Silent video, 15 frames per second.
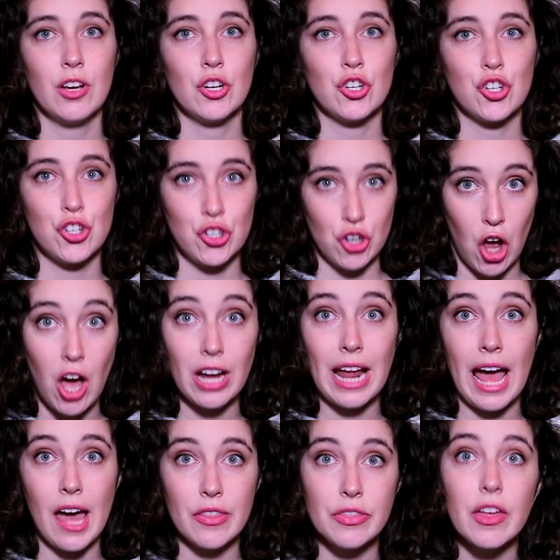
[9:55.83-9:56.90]
shot
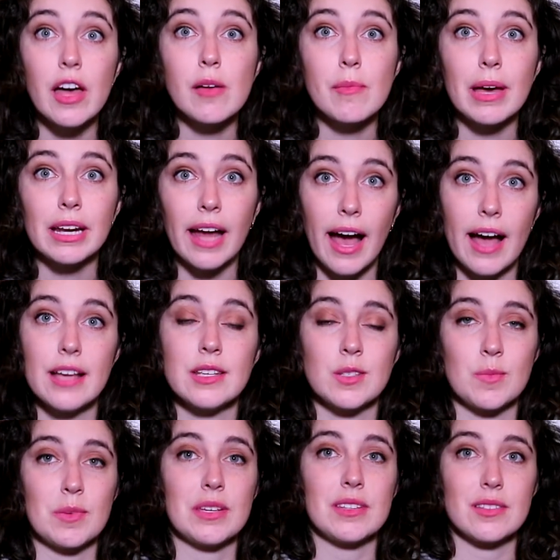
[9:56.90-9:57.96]
at them at high
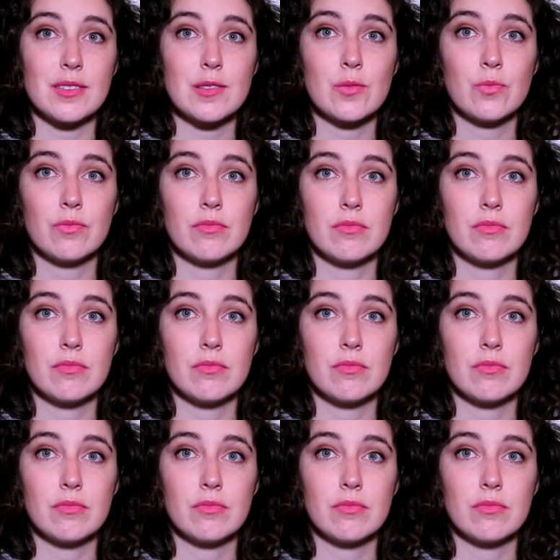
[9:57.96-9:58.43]
speeds.